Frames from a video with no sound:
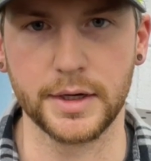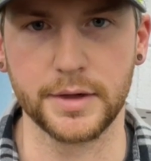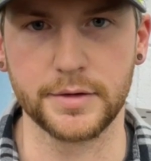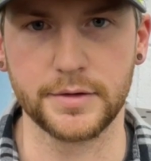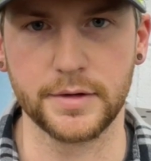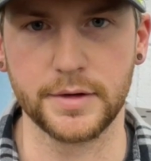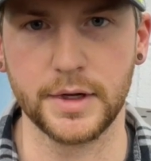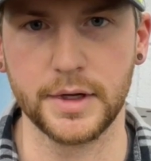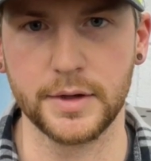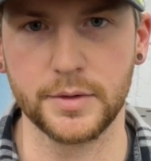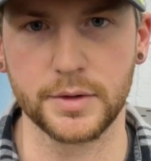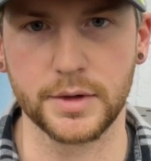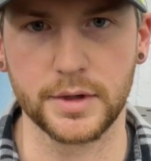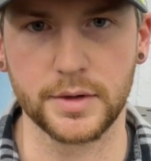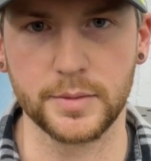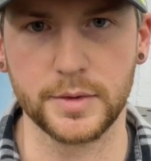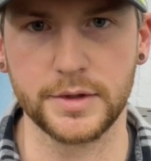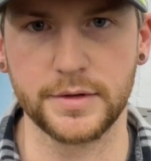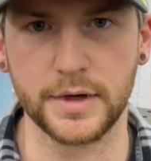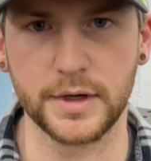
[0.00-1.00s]
Today we're
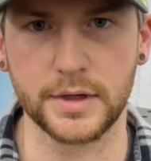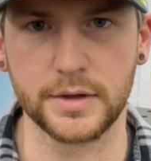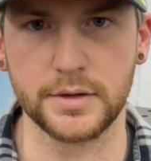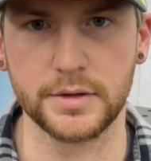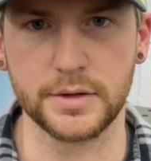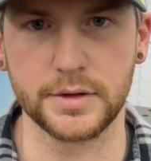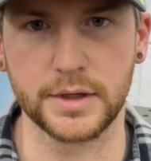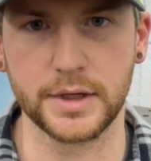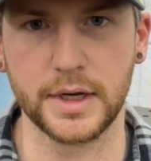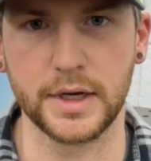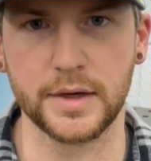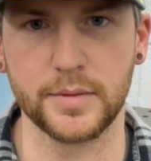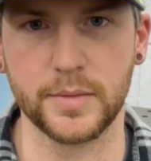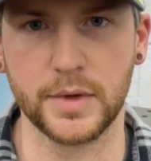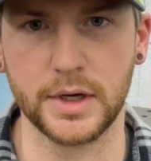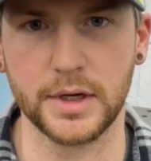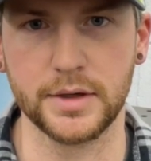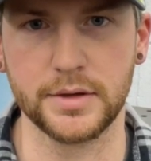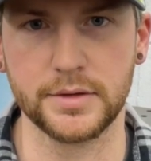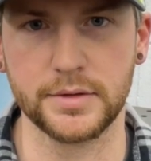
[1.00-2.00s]
going to be taking a look at
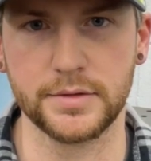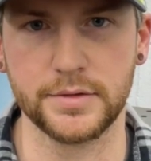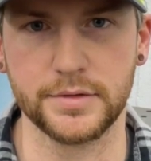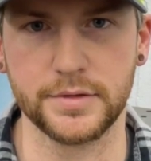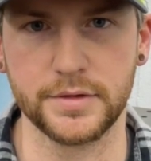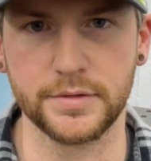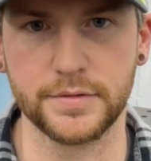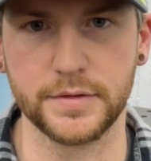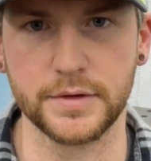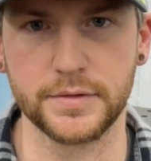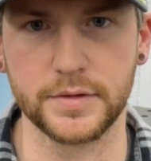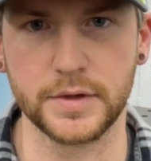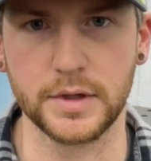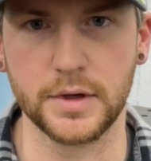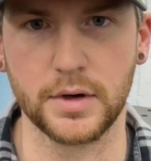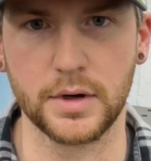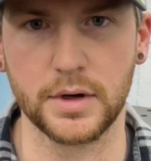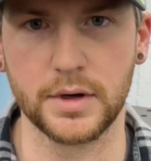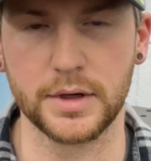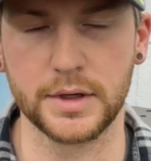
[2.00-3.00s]
my
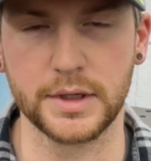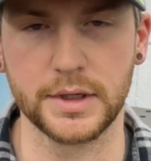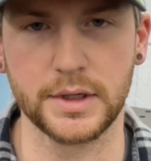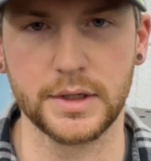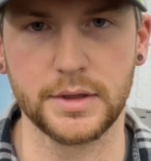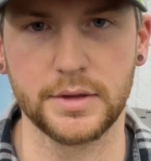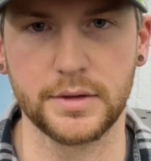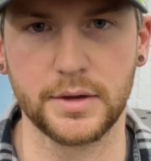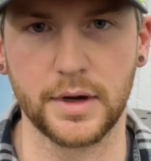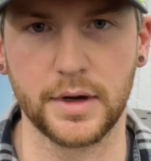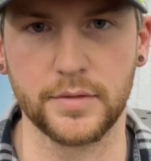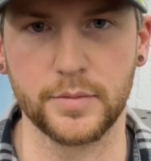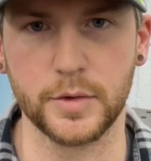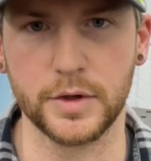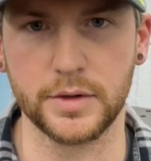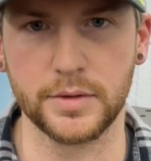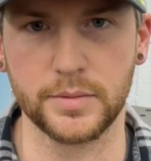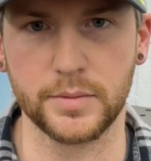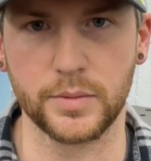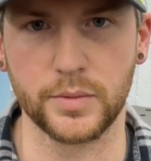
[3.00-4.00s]
Z50R again. I've
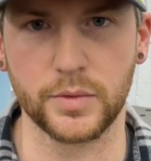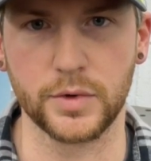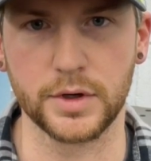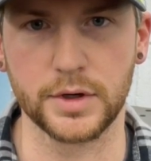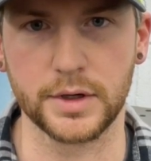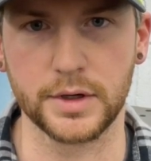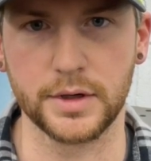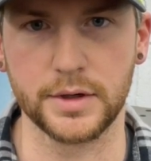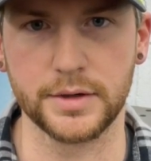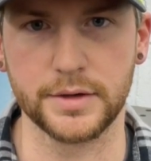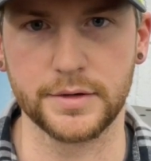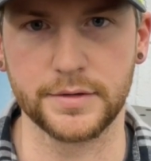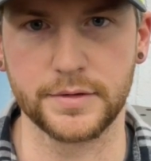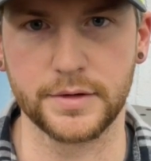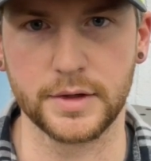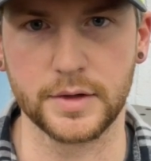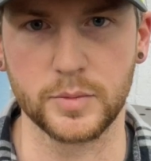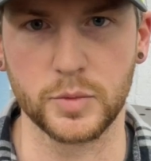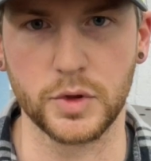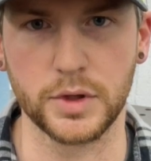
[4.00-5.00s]
been working on this
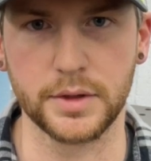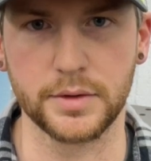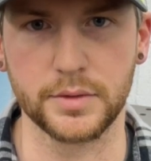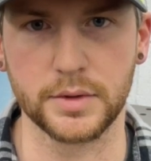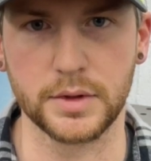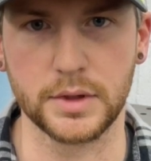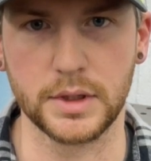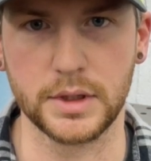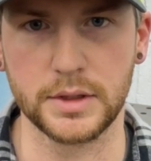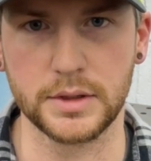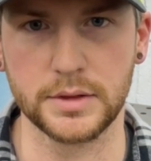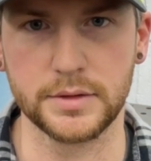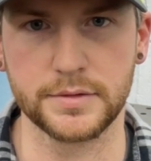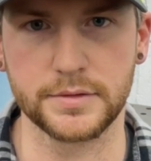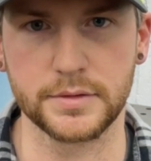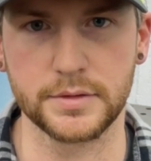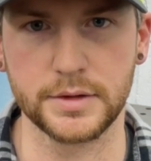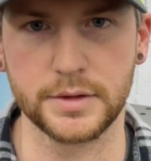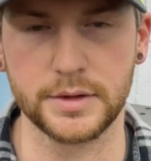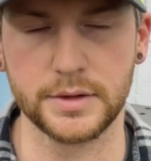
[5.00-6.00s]
thing pretty
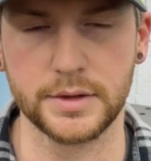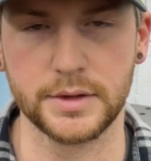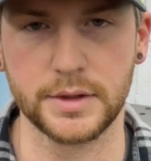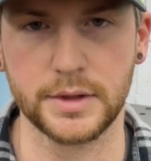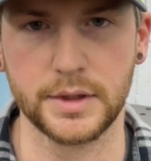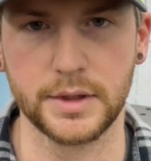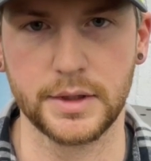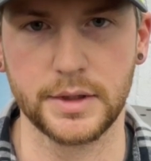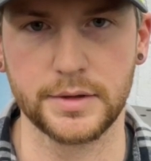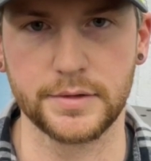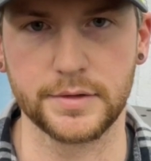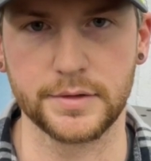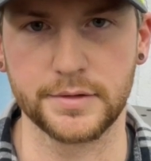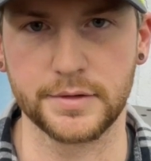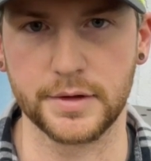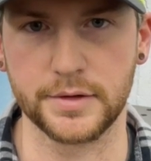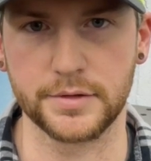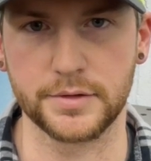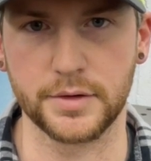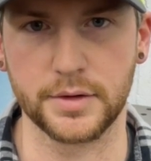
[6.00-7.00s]
relentlessly since
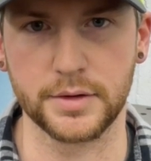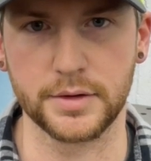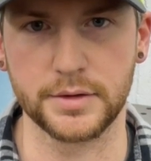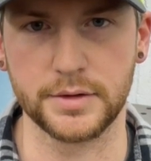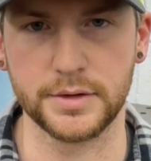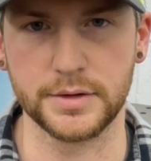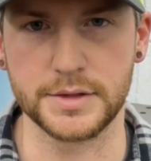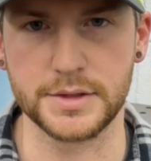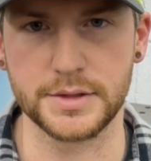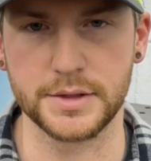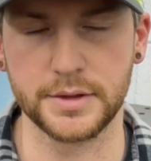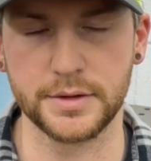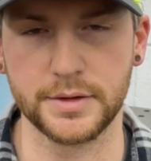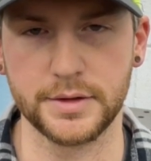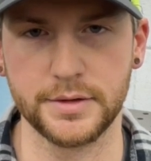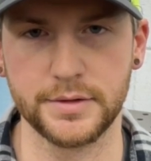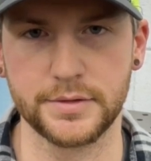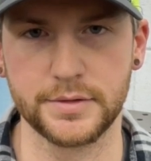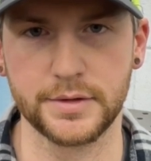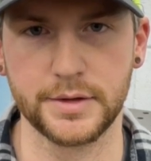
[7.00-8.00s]
I started this
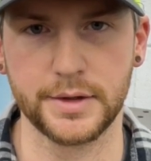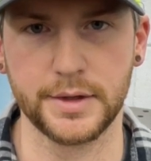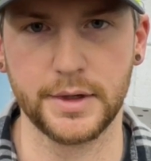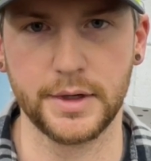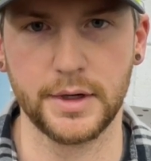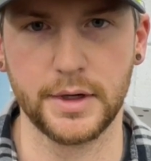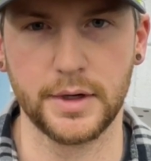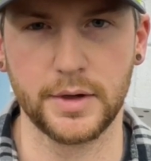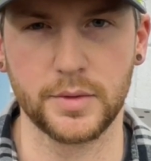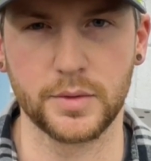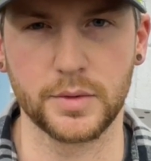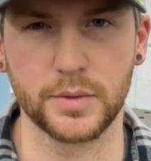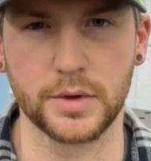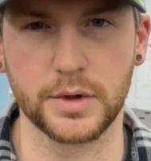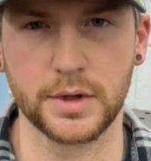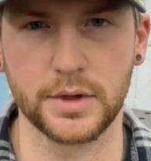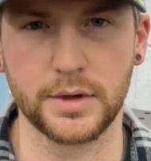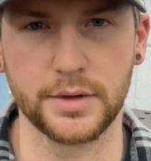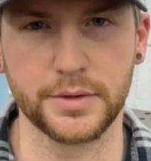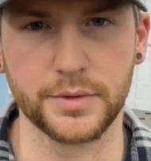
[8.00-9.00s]
series. We're
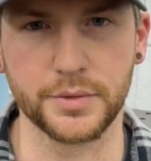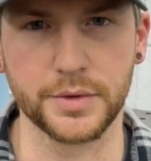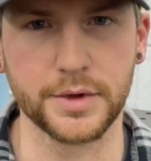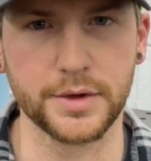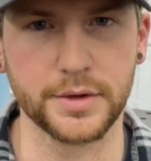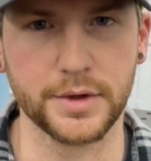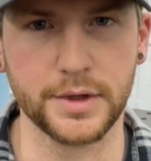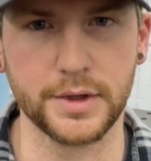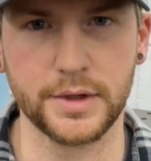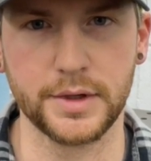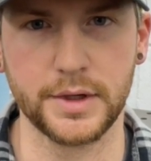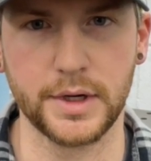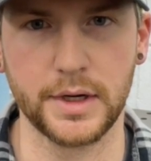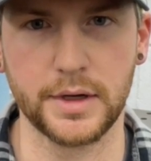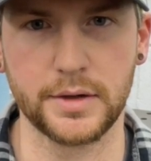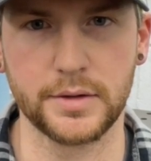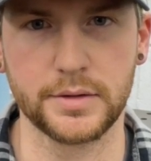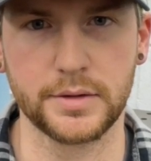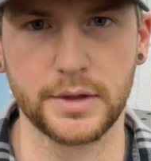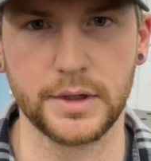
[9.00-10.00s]
working on the rear end
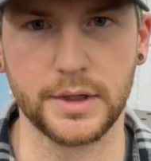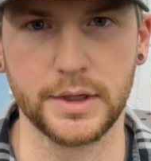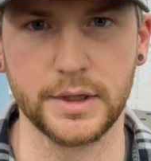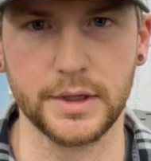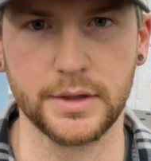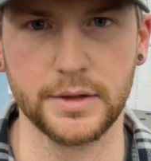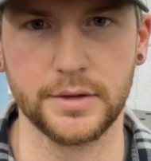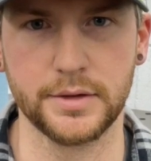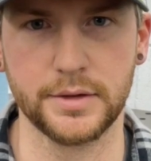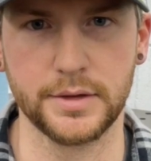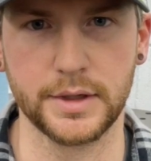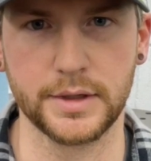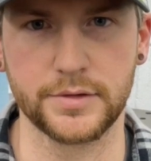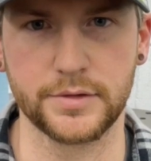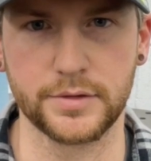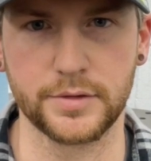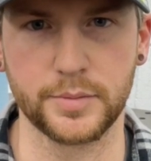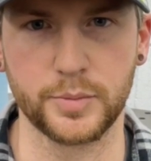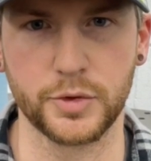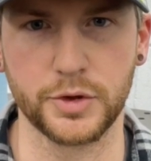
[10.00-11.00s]
now, and
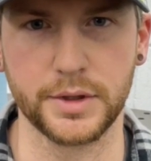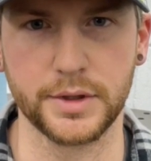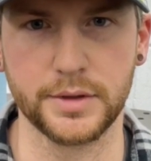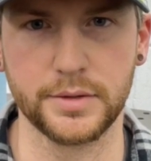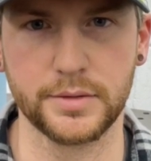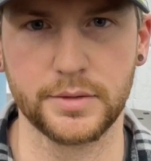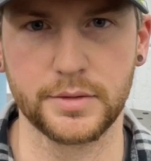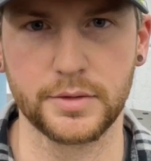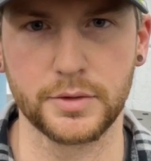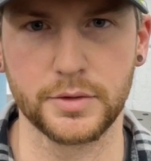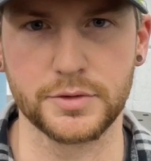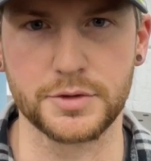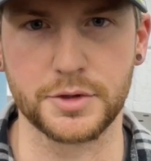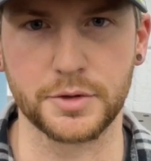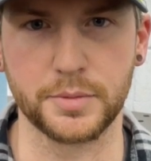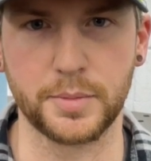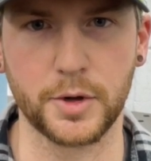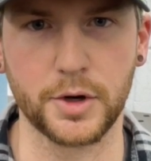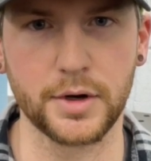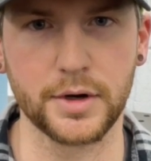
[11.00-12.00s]
that's a pretty
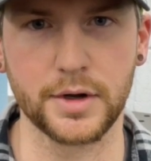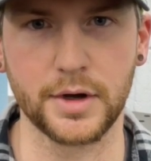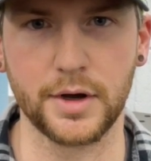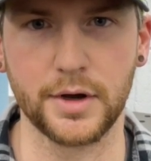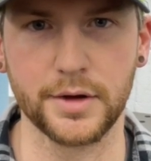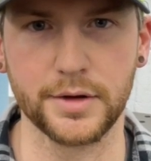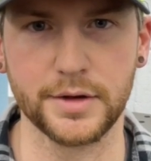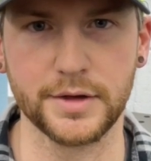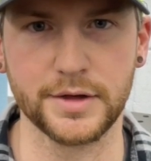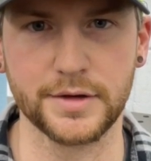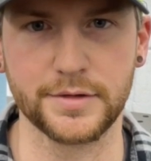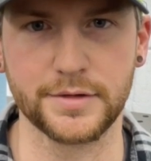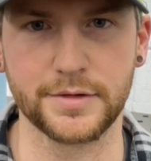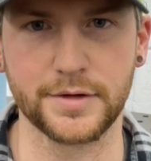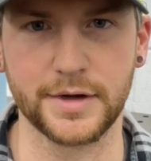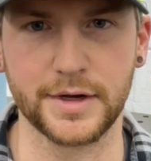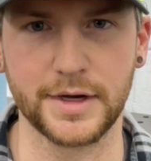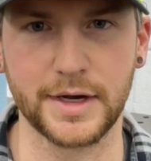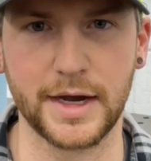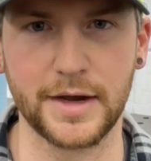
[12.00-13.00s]
crucial part of all this.
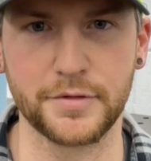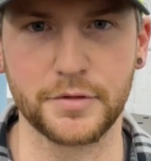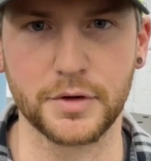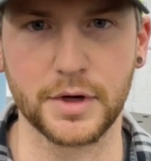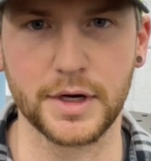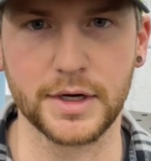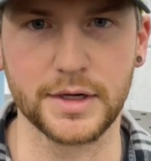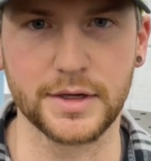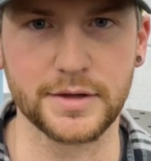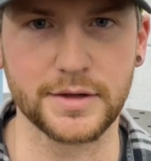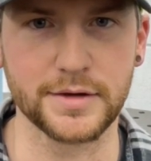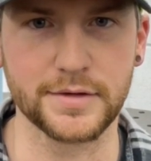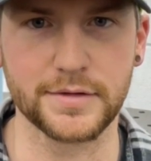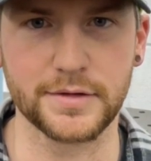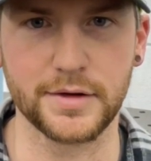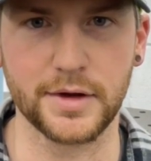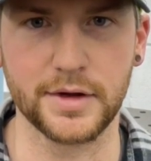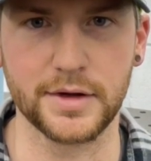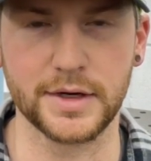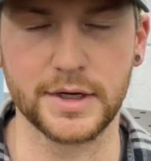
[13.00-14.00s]
After I get this
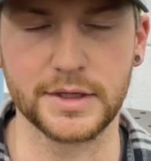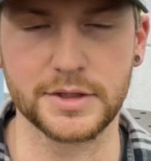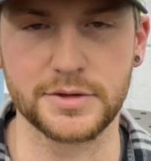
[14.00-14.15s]
done, I